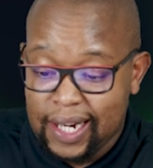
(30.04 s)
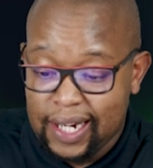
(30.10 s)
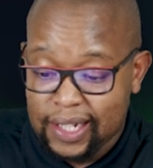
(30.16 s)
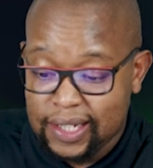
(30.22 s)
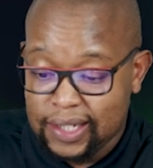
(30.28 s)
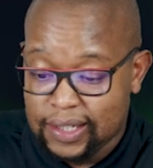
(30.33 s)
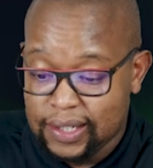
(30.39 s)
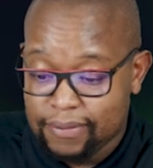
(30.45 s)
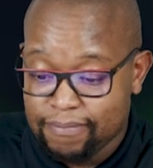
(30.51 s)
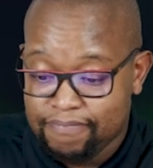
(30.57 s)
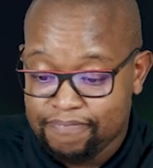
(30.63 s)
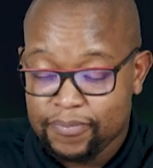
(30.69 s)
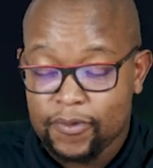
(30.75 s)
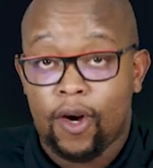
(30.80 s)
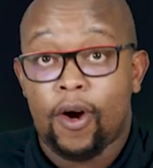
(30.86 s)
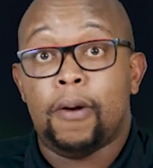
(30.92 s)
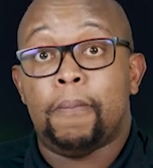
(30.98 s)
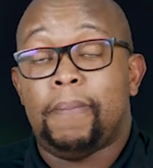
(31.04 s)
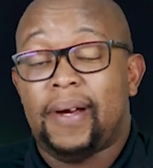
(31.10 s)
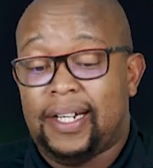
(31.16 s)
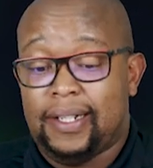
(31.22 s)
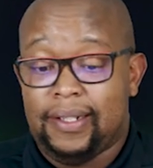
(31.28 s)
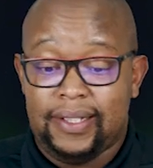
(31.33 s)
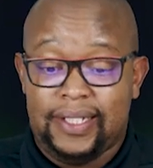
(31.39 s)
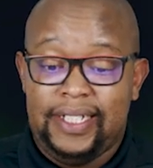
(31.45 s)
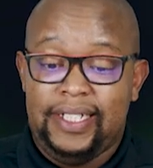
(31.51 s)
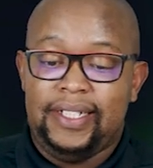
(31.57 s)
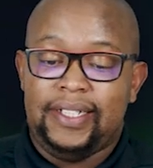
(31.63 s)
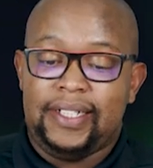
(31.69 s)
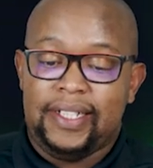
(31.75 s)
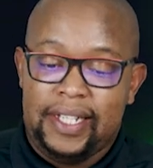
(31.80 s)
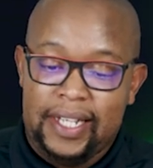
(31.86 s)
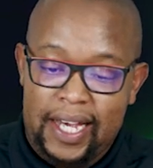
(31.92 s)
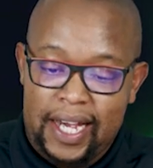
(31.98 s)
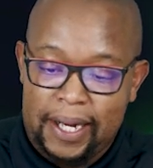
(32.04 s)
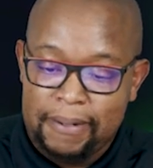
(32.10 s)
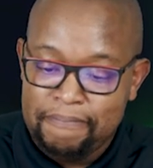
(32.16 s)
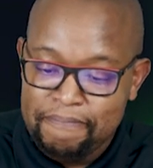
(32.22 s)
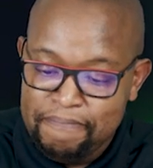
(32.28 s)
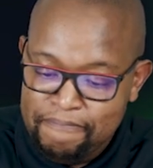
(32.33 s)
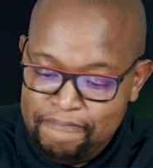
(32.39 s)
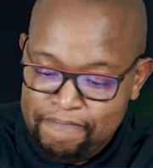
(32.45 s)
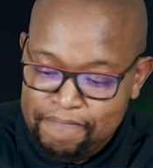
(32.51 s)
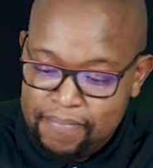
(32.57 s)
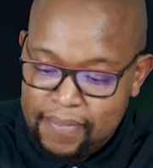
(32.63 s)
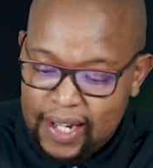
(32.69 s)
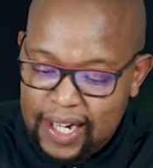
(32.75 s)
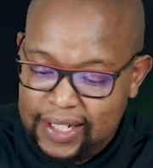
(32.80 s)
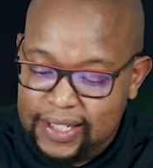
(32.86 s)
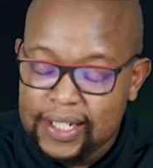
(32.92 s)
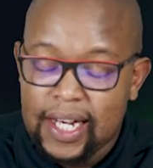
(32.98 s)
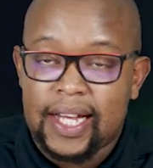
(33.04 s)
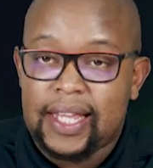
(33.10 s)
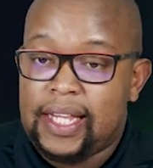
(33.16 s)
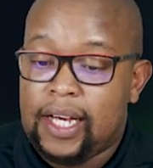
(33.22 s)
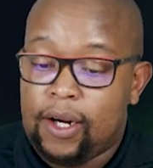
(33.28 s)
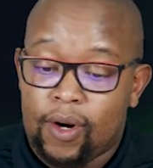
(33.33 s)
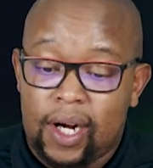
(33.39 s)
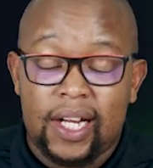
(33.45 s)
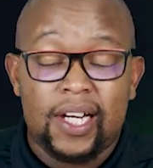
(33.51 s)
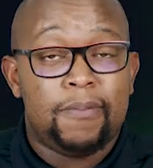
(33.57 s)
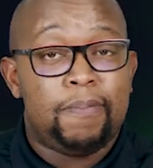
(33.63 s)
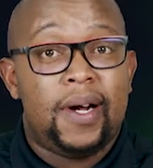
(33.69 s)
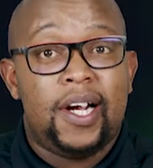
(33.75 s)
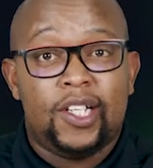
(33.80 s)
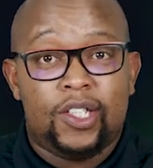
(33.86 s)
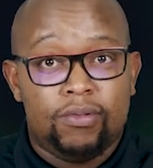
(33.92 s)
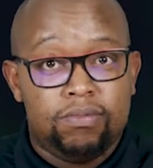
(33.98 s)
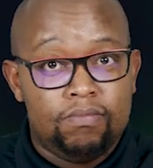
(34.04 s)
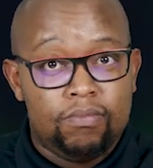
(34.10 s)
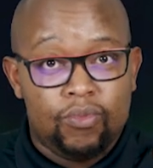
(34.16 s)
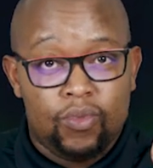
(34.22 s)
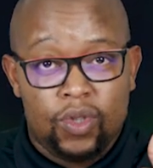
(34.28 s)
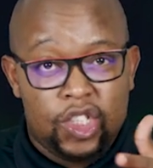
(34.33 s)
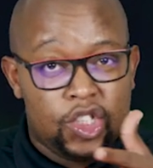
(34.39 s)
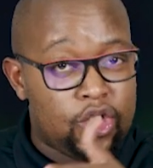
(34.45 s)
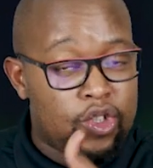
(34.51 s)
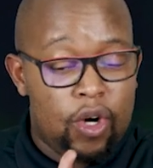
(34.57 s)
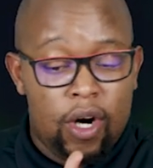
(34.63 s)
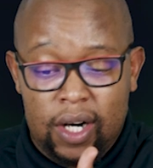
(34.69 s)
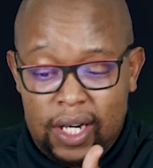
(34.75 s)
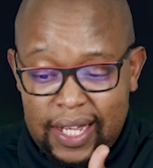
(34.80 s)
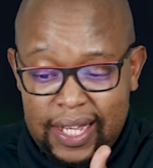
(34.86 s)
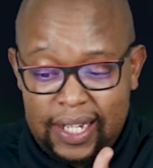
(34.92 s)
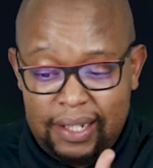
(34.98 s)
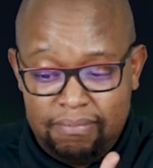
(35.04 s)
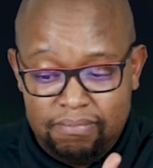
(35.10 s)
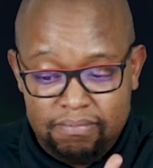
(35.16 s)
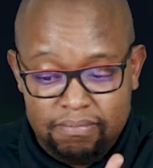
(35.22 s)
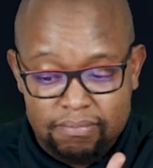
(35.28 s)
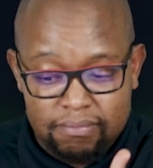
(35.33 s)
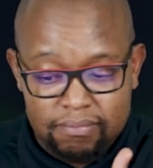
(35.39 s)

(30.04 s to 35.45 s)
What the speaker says: Galaxy on penalties. Yeah. Aside that, Orlando Pirates were stronger then.